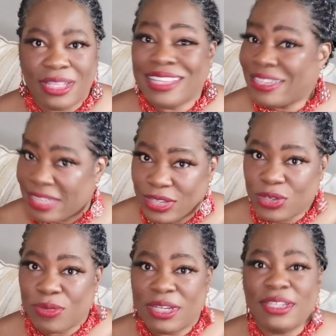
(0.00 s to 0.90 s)
listen
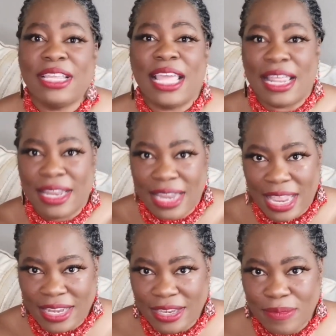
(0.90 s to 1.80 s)
to it again,
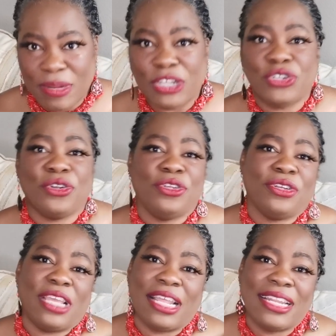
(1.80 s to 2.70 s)
and make sure you
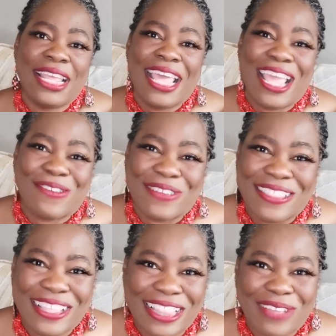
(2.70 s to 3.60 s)
get
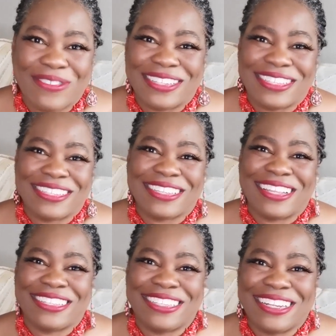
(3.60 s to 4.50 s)
everything that was
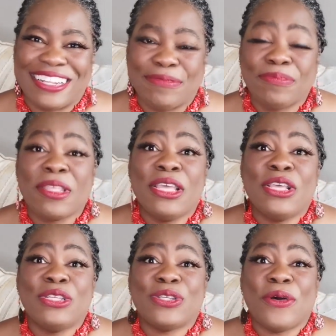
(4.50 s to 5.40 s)
discussed in it.
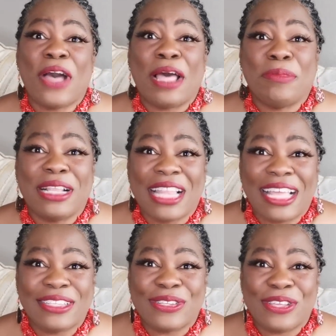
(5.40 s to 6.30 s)
So I'd be
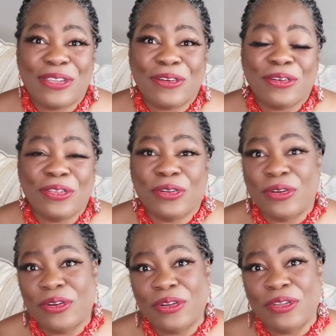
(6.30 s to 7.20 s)
glad to hear
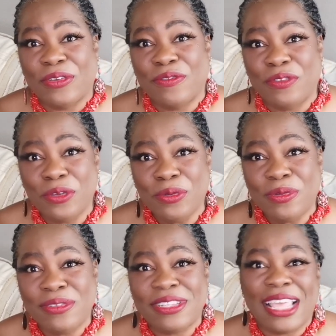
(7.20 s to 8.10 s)
your
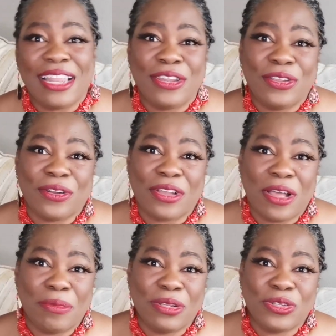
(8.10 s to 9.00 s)
views and your
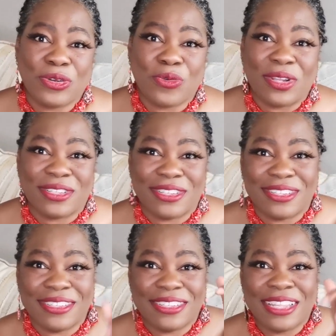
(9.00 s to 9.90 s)
comments, your
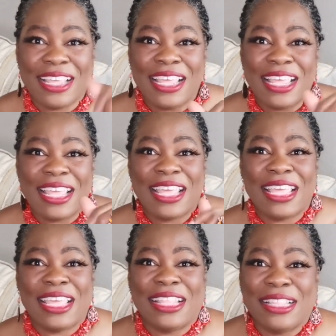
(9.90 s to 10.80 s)
questions
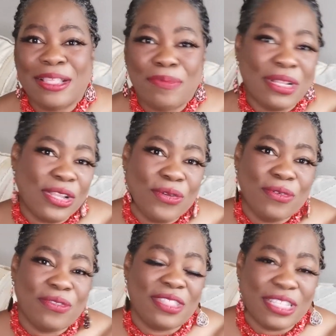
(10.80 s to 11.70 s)
in
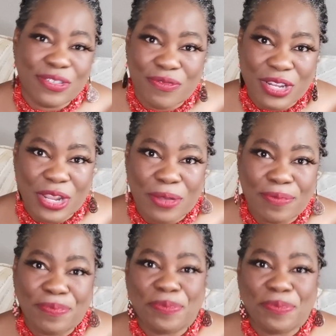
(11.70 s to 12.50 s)
below this video.